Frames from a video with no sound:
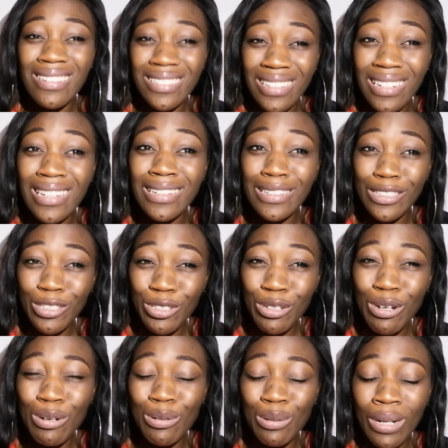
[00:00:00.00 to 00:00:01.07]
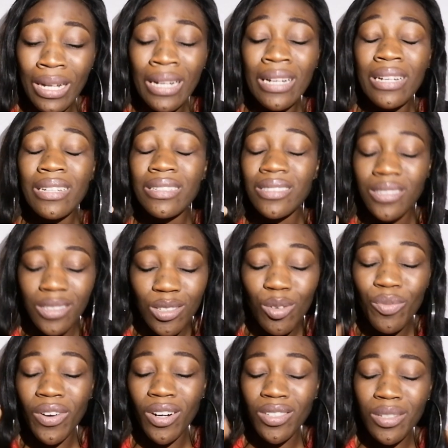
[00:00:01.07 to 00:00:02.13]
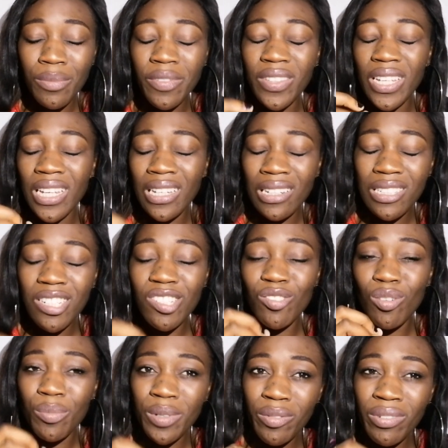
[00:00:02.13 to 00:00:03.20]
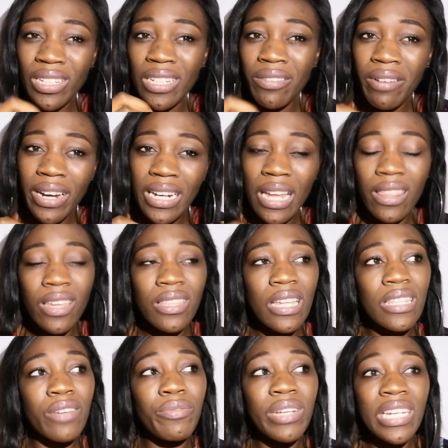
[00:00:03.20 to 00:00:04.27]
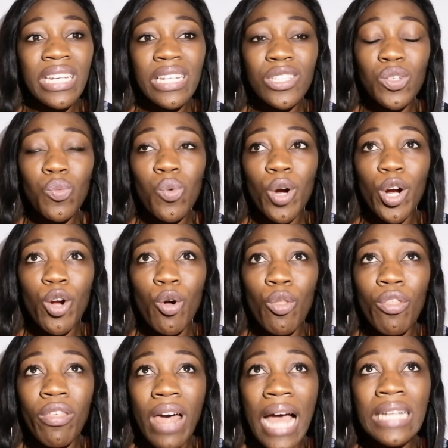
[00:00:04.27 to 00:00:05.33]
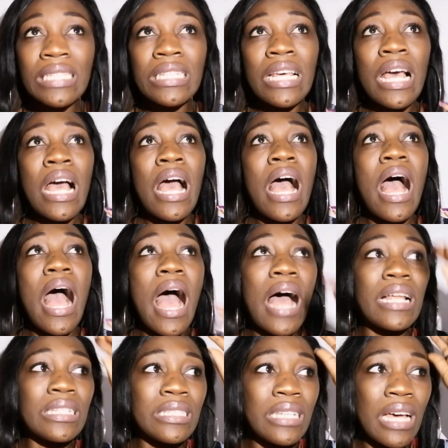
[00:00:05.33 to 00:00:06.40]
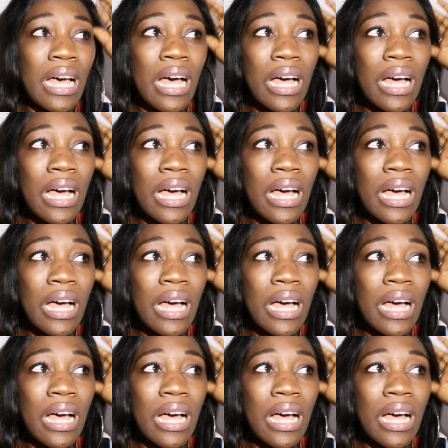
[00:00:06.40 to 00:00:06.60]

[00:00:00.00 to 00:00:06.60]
It's an English show. So far, some of the English has not been really great. I think that they really need to work on that. And